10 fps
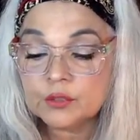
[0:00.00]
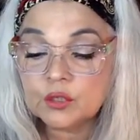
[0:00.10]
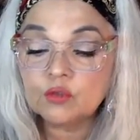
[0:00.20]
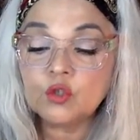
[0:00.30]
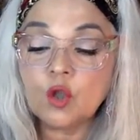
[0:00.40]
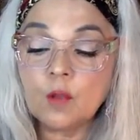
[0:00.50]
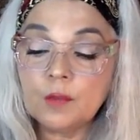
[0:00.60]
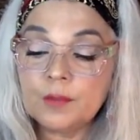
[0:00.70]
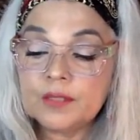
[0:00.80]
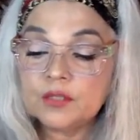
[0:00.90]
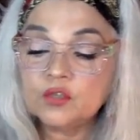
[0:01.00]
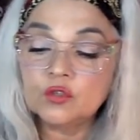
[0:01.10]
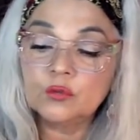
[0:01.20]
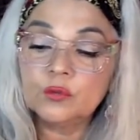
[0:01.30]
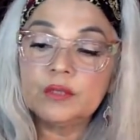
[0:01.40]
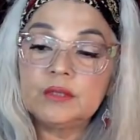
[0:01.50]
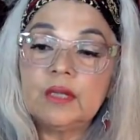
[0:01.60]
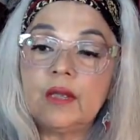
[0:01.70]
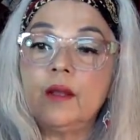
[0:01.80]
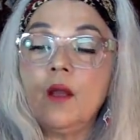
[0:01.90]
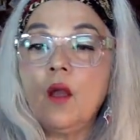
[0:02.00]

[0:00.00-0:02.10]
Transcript: Don't show me a piece of jewelry and say,